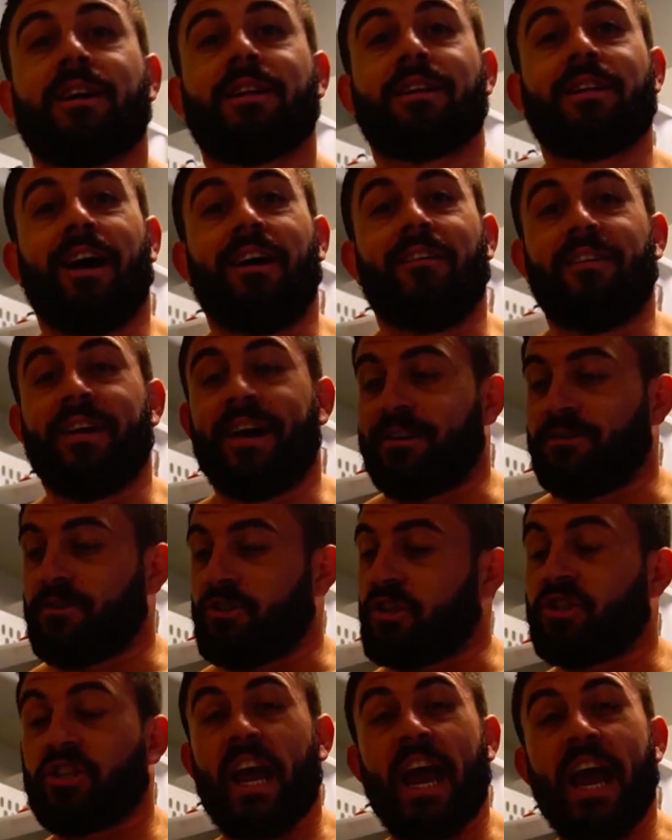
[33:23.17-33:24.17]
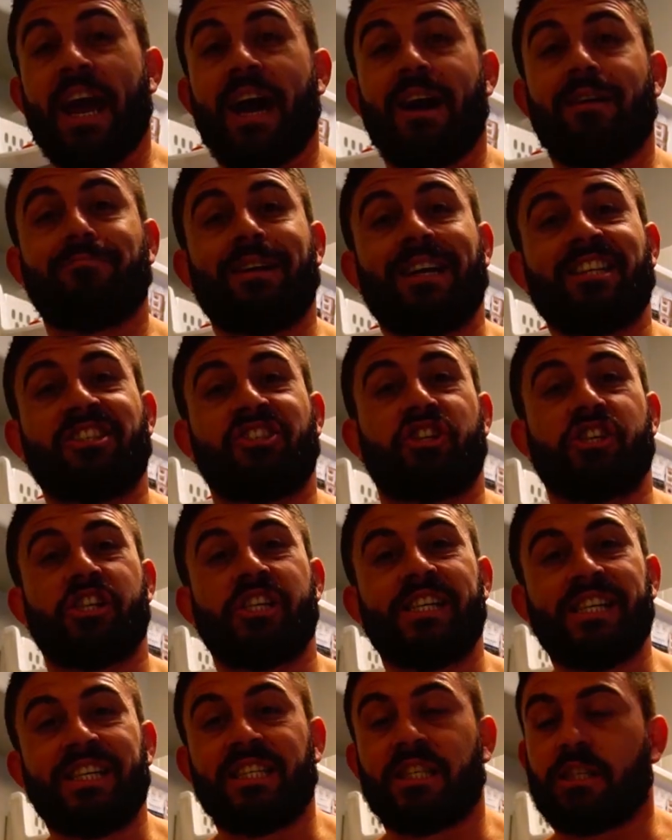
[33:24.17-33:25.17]
Love it. Just ham and
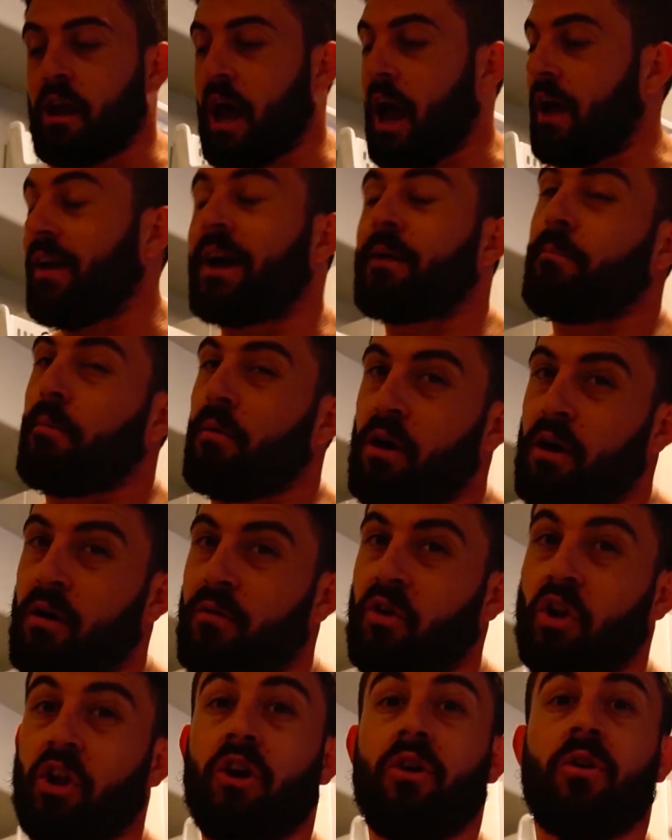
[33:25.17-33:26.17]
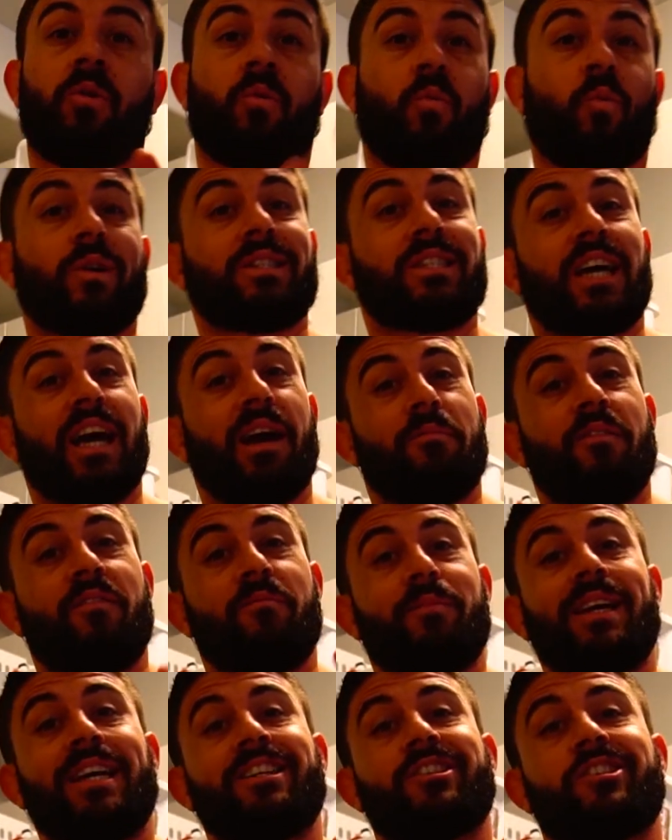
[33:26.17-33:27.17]
cheese. I like provolone. What type of
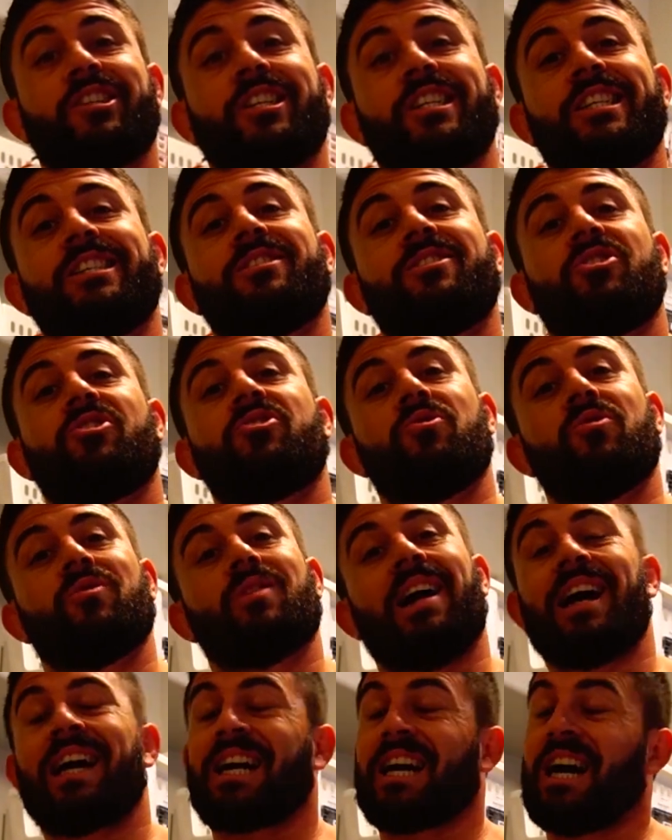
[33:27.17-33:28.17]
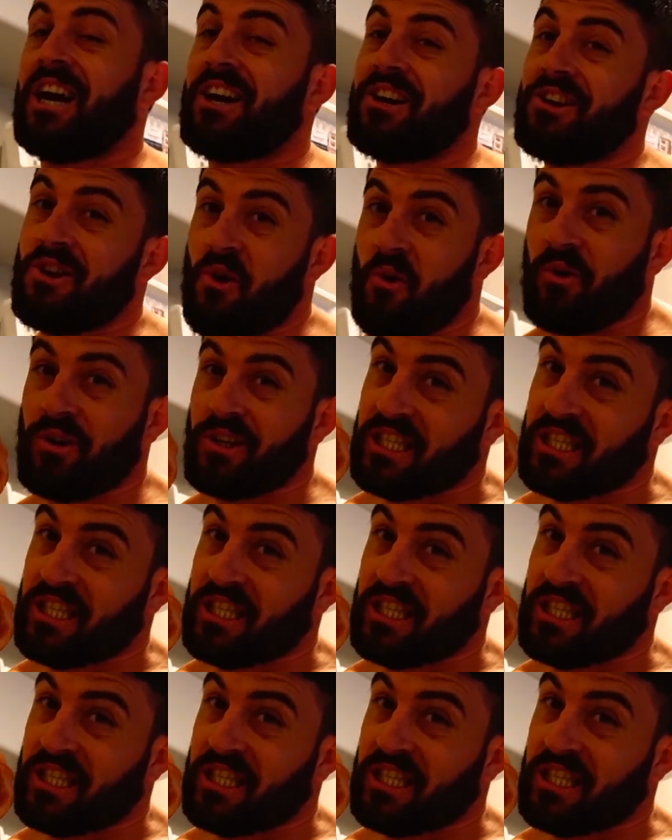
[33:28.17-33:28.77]
meat and cheese do you like on your